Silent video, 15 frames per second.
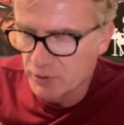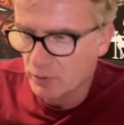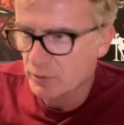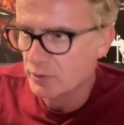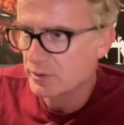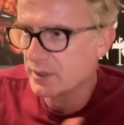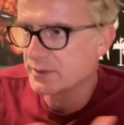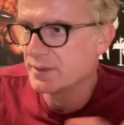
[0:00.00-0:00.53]
Don't
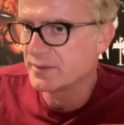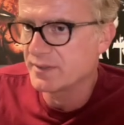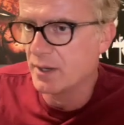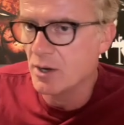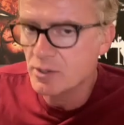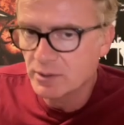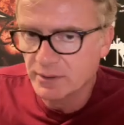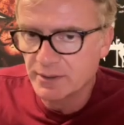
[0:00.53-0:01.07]
look like this
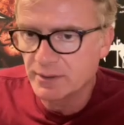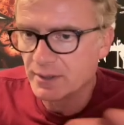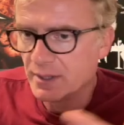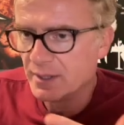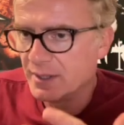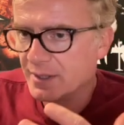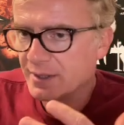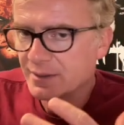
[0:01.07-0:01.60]
ugly
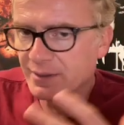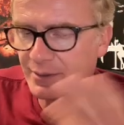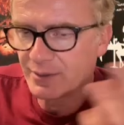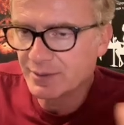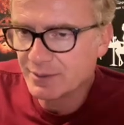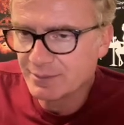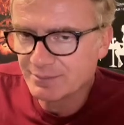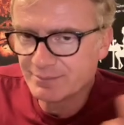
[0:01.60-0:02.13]

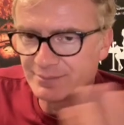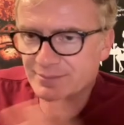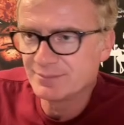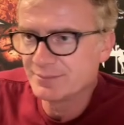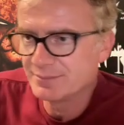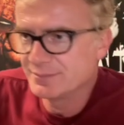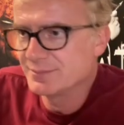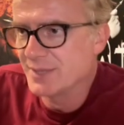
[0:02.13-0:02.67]
little,
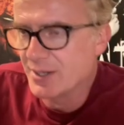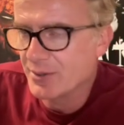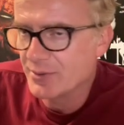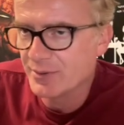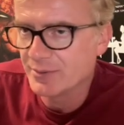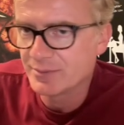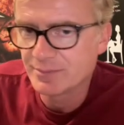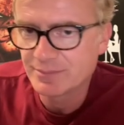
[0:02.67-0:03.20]
I don't
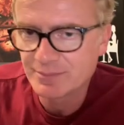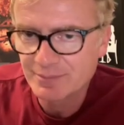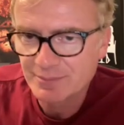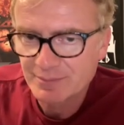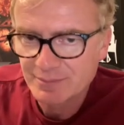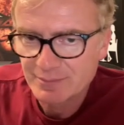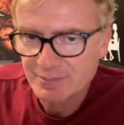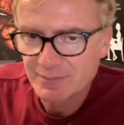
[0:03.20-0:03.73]
know,
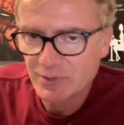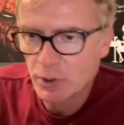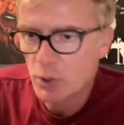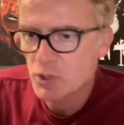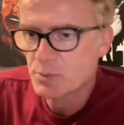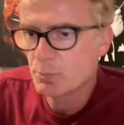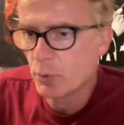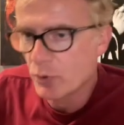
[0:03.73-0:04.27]

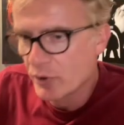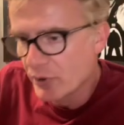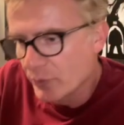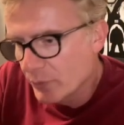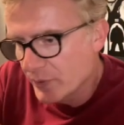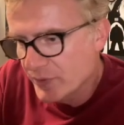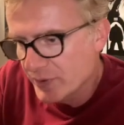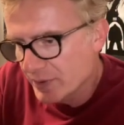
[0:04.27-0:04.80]
lost boy
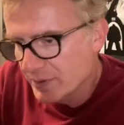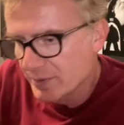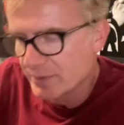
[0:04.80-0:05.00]
with